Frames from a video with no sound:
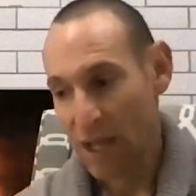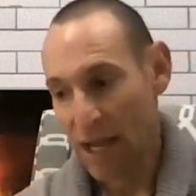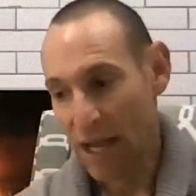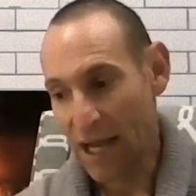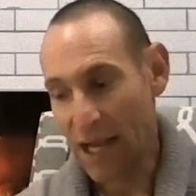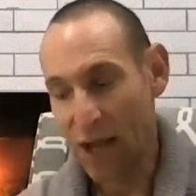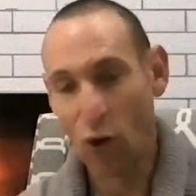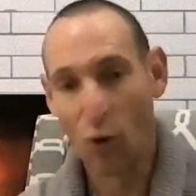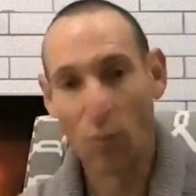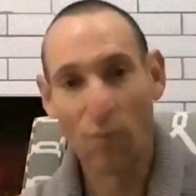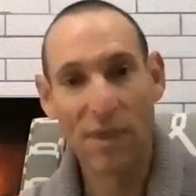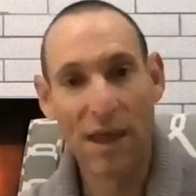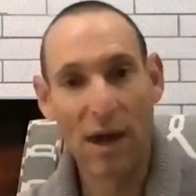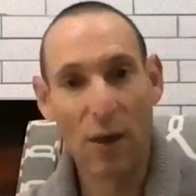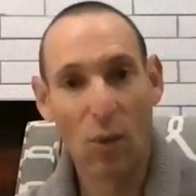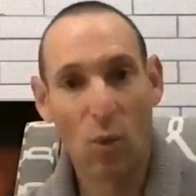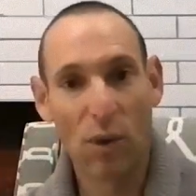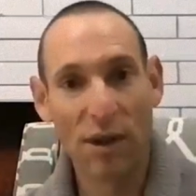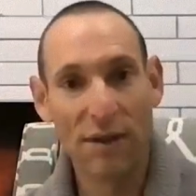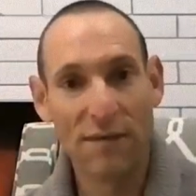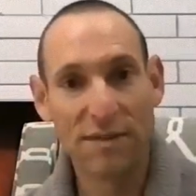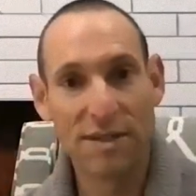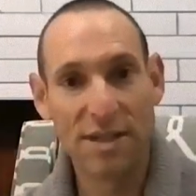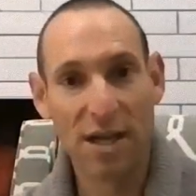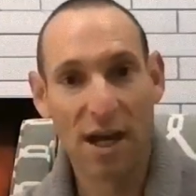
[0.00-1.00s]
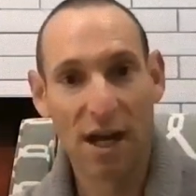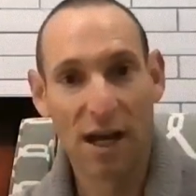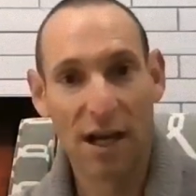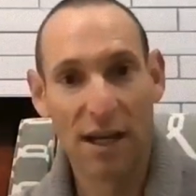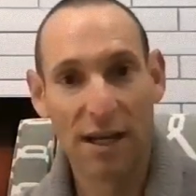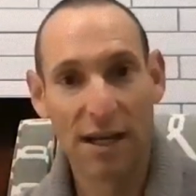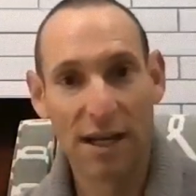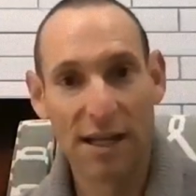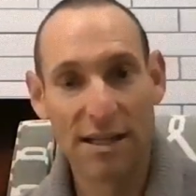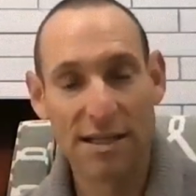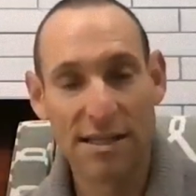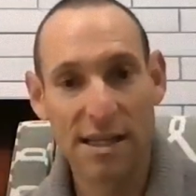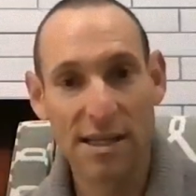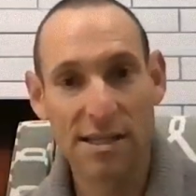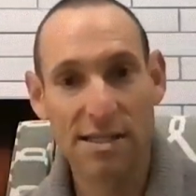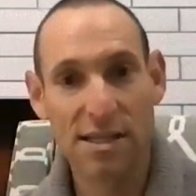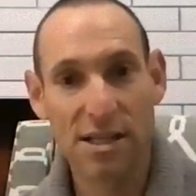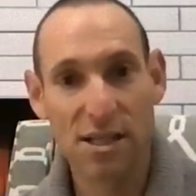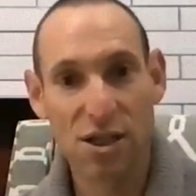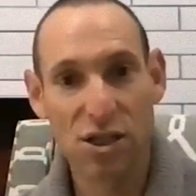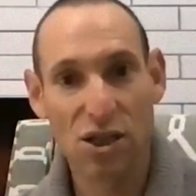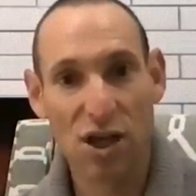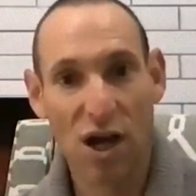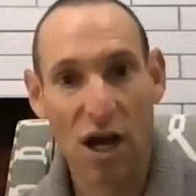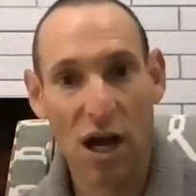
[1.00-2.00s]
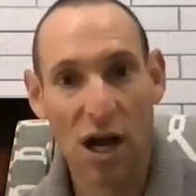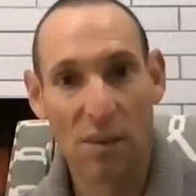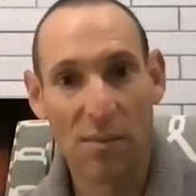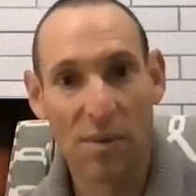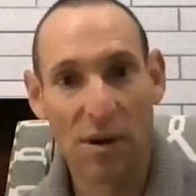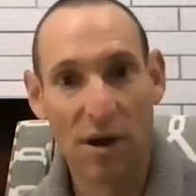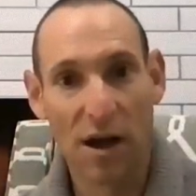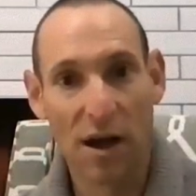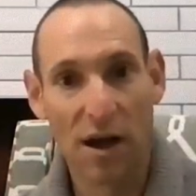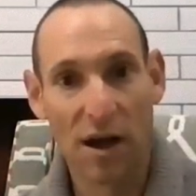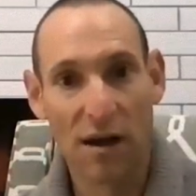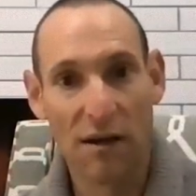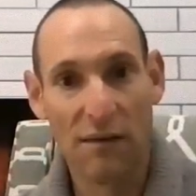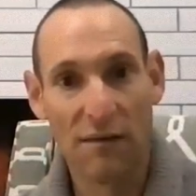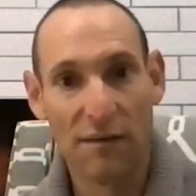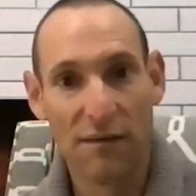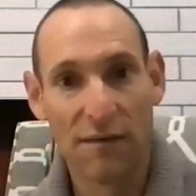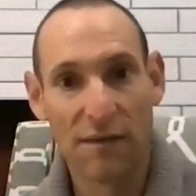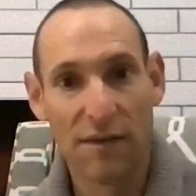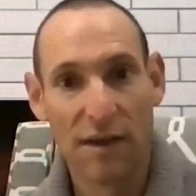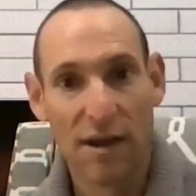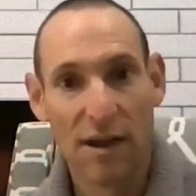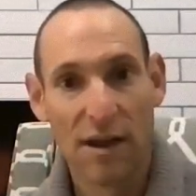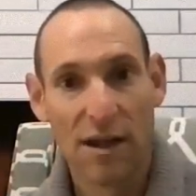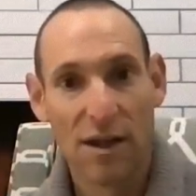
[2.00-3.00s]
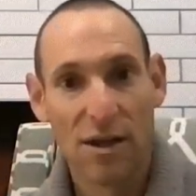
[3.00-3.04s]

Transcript: I hope that we've done a decent job of